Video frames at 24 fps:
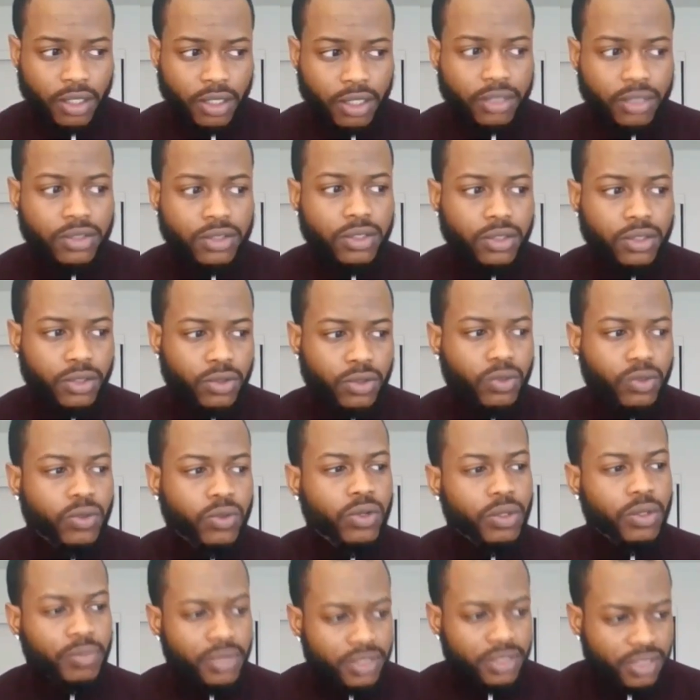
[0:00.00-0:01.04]
and so you grew
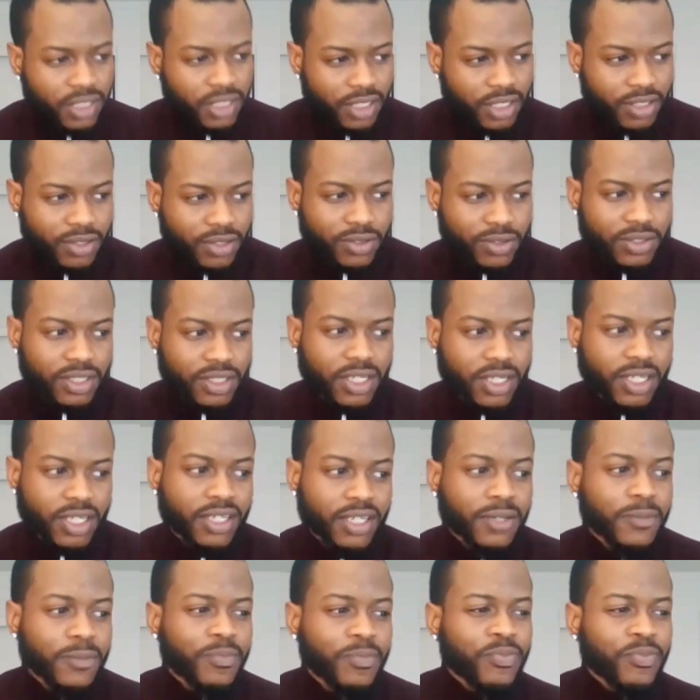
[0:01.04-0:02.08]
up in San Jose.